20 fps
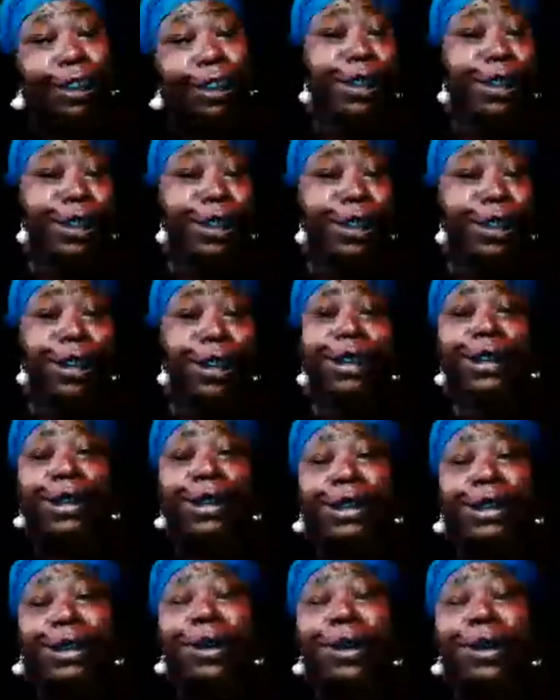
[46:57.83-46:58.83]
to
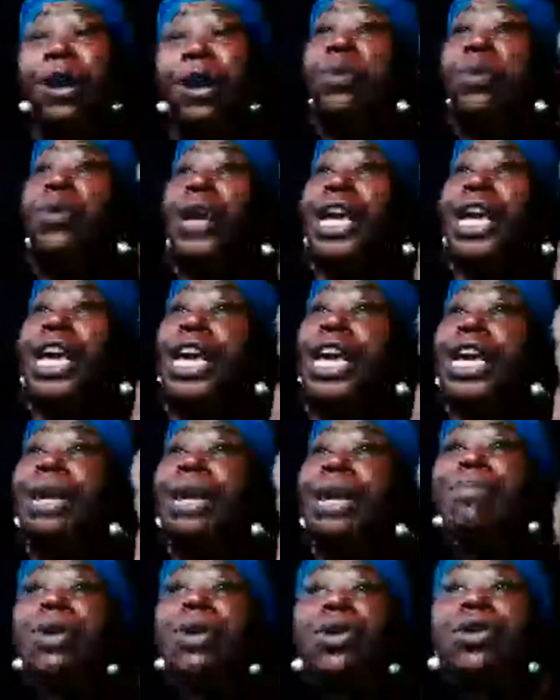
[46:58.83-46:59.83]
do.
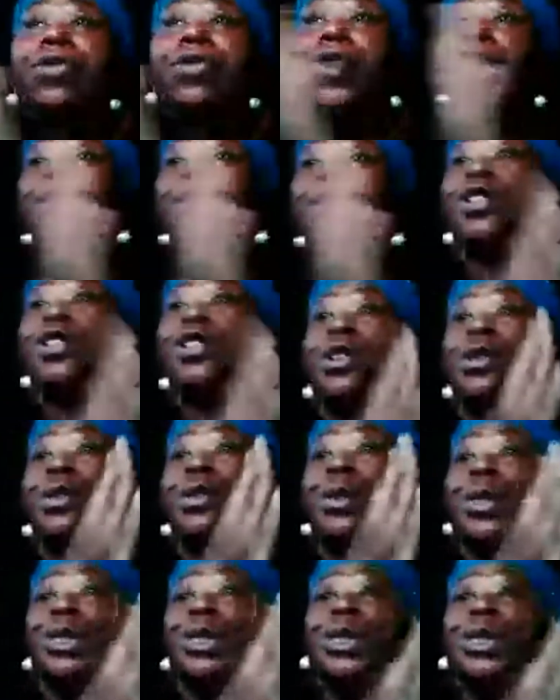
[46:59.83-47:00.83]
We moving
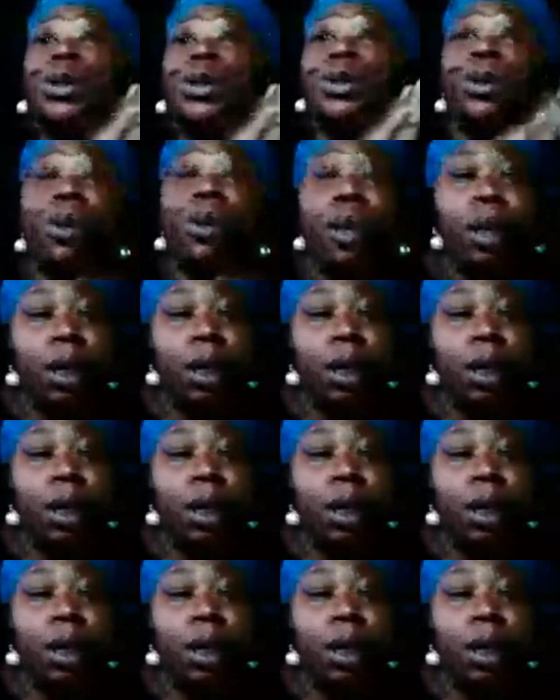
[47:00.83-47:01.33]
to.